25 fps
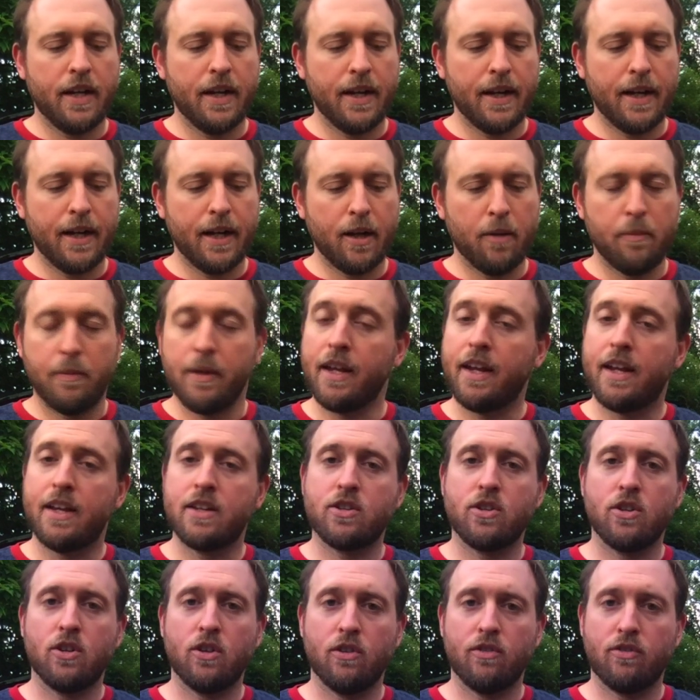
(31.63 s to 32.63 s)
And
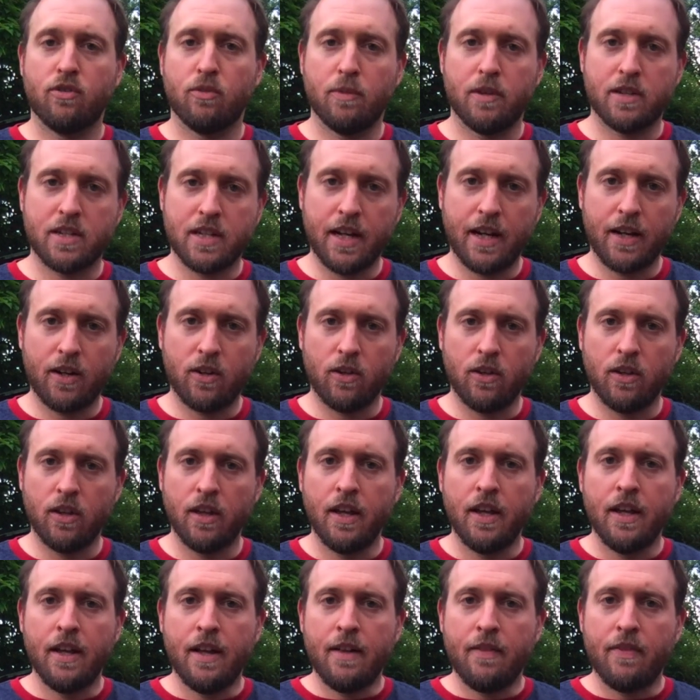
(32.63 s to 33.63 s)
as you know from the title,
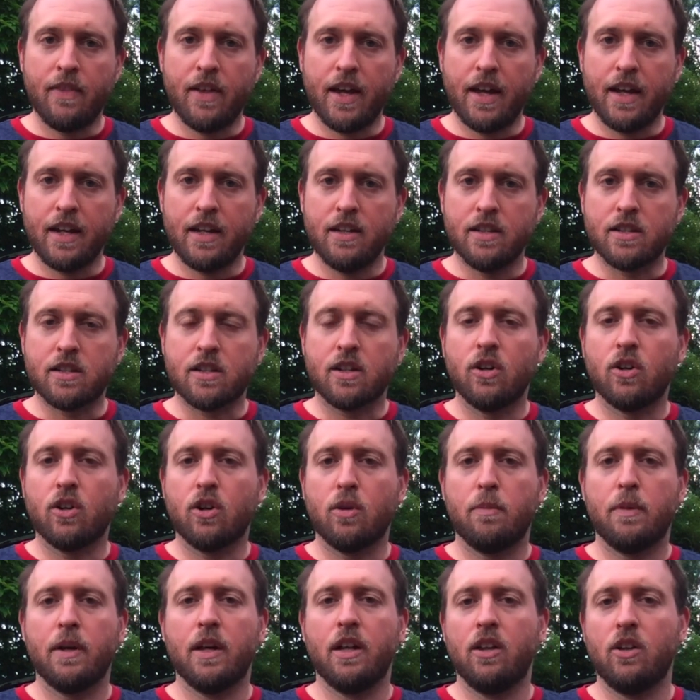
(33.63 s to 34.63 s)
that is
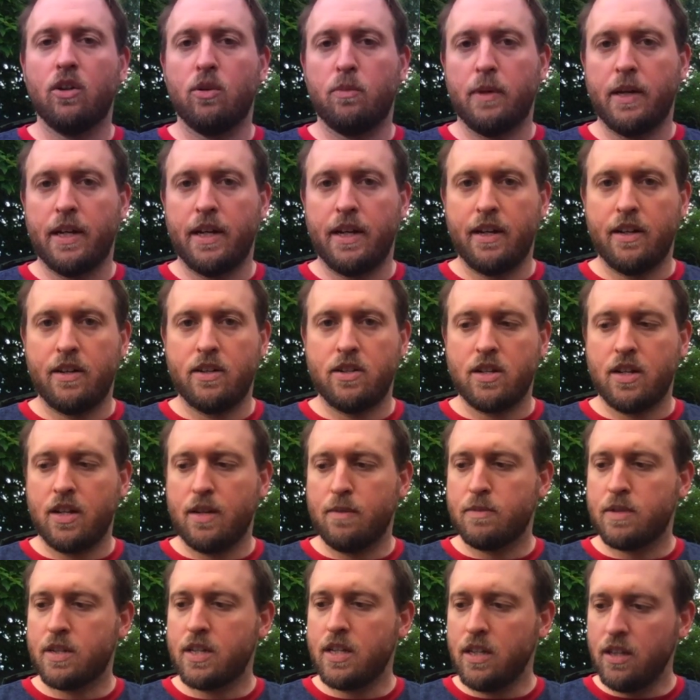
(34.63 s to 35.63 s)
Coccobello by
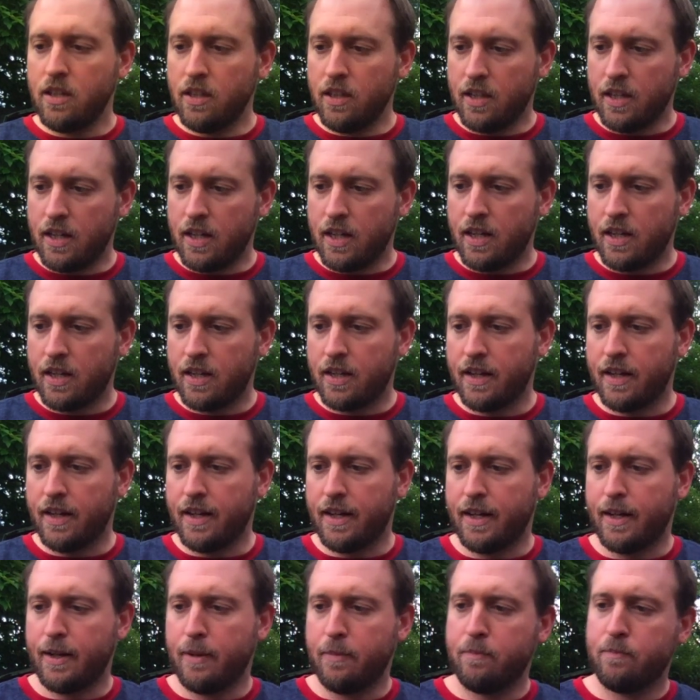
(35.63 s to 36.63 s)
James Heeley,
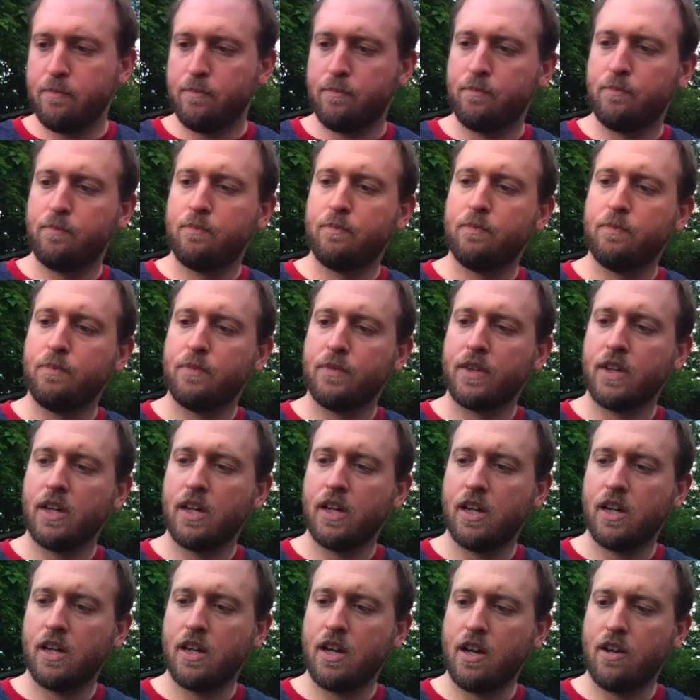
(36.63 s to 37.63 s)

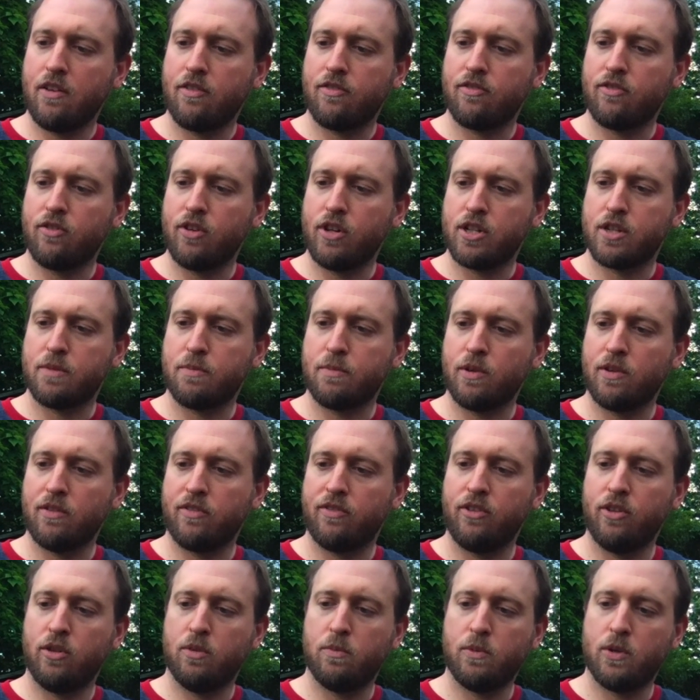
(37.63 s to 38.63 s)
a French
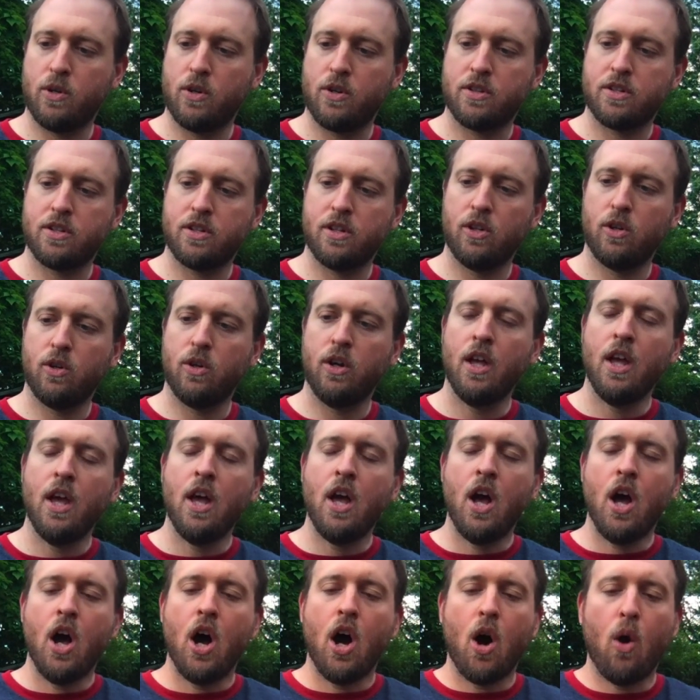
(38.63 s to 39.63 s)
perfumer. So
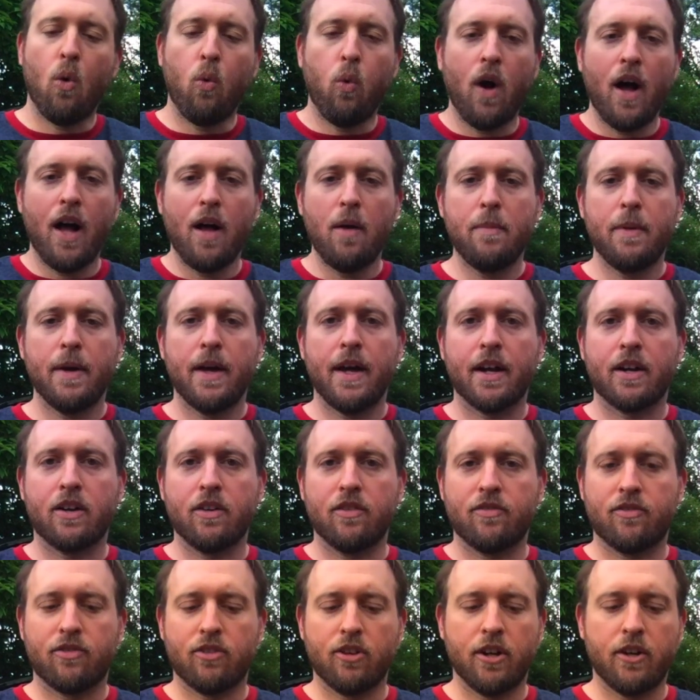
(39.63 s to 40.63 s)
a while back
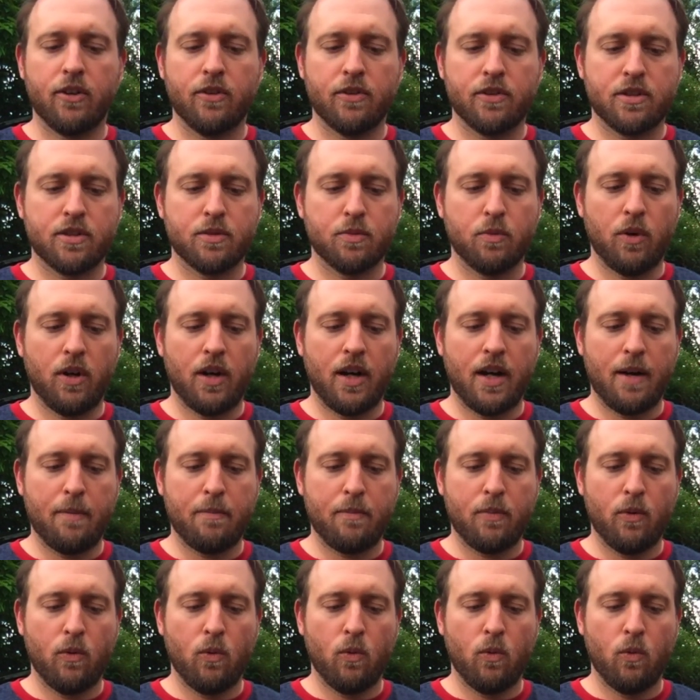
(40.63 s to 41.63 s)
on Fragrance Swap,
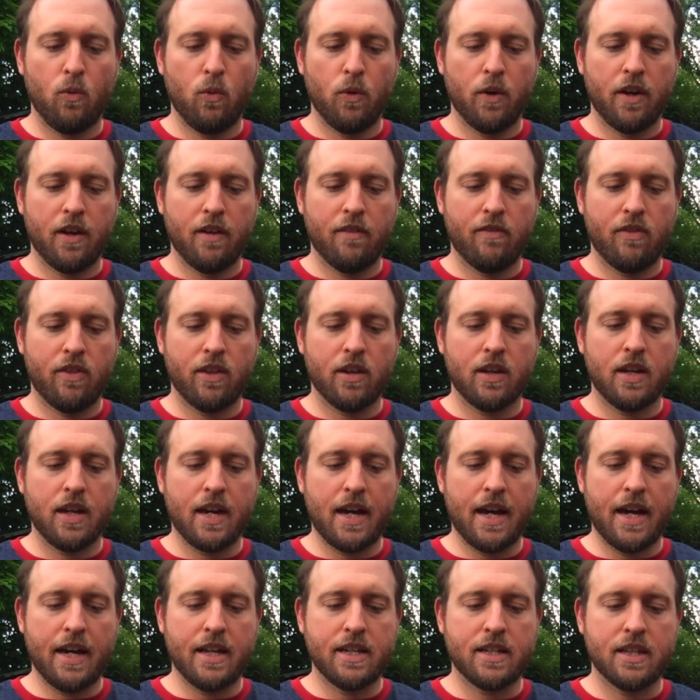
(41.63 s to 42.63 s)
one of the
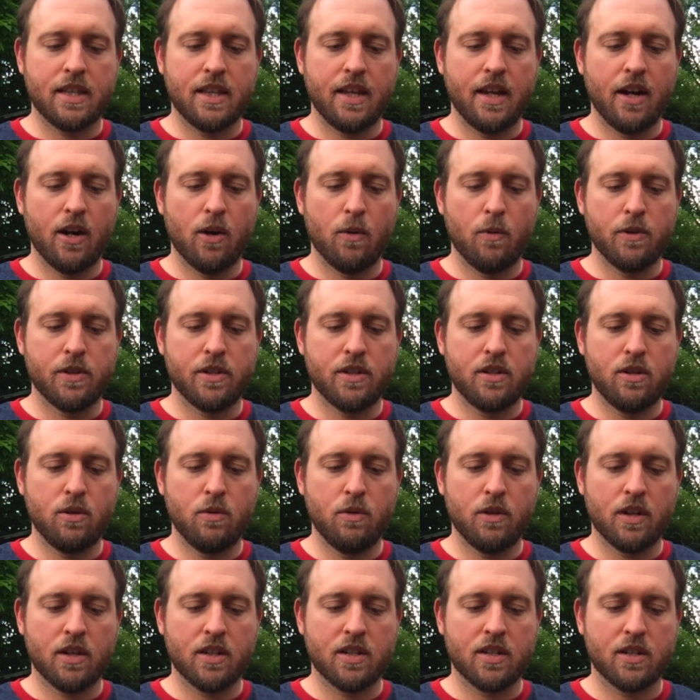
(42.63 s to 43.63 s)
guys there was
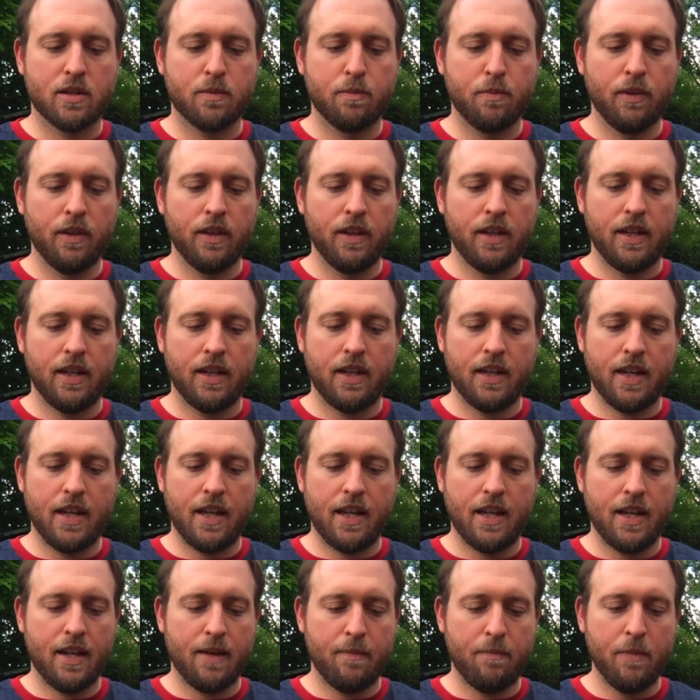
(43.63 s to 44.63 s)
doing a split,
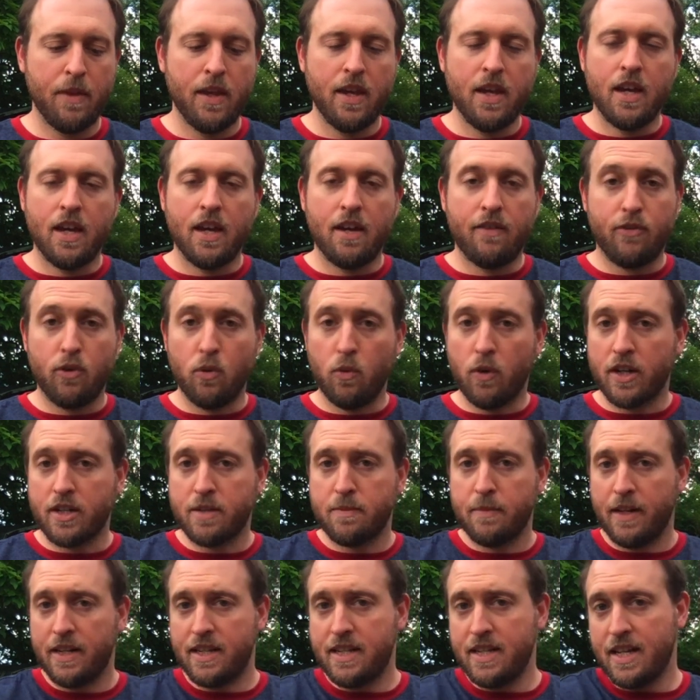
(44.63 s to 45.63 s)
and if you watch
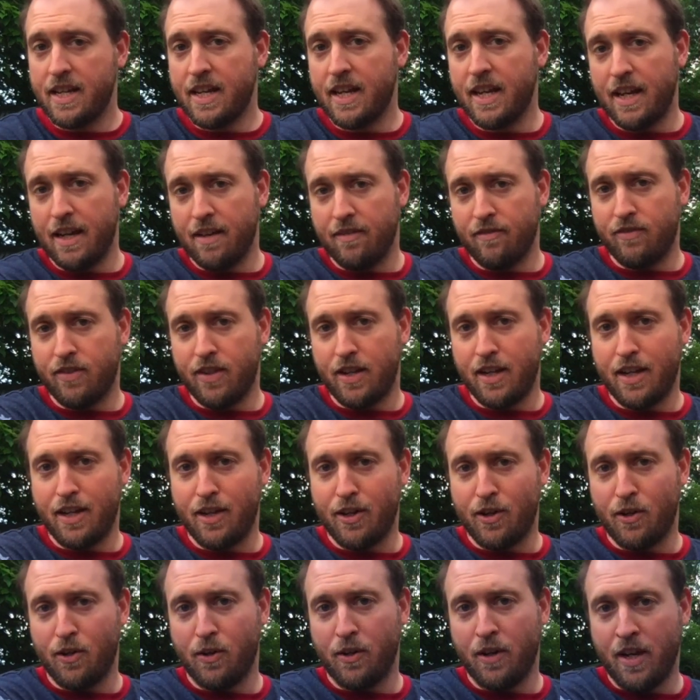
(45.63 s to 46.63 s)
my decant
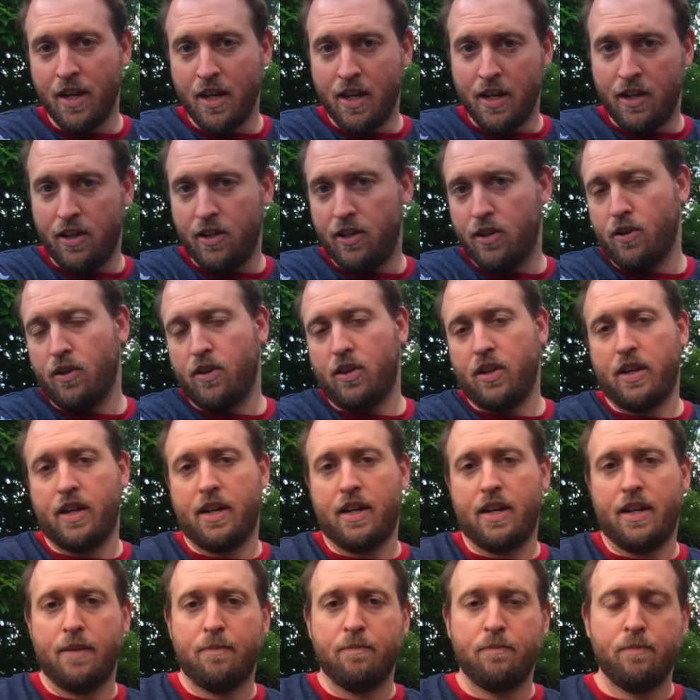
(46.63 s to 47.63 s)
video, you know that
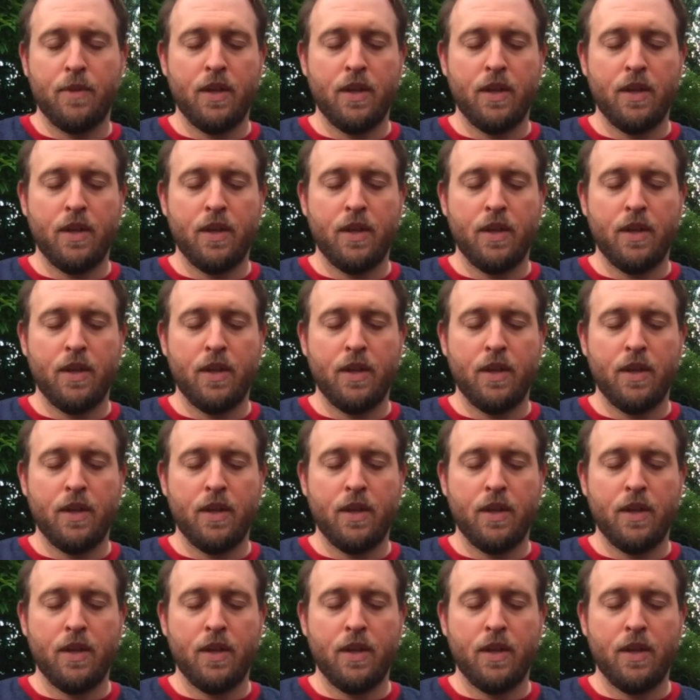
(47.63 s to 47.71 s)
I